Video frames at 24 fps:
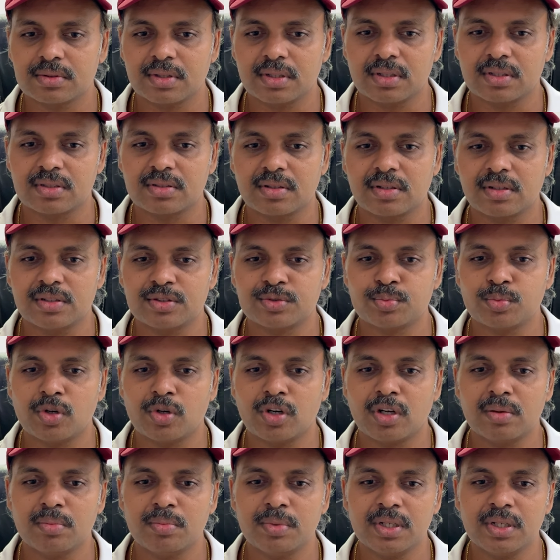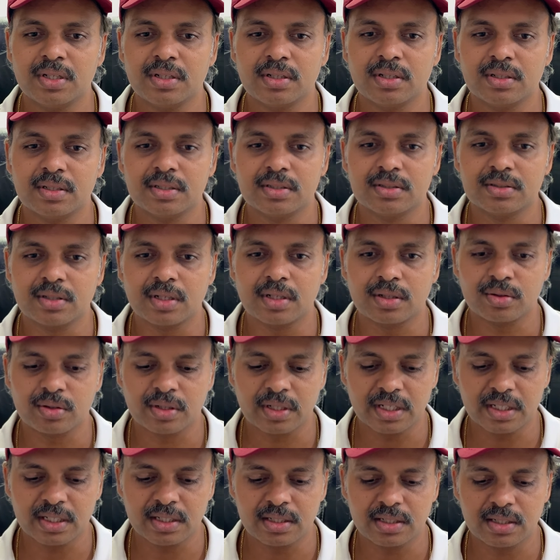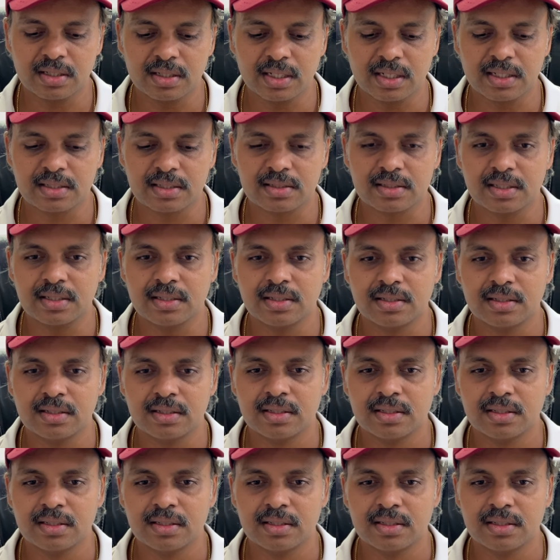actually small b is auto getting corrected,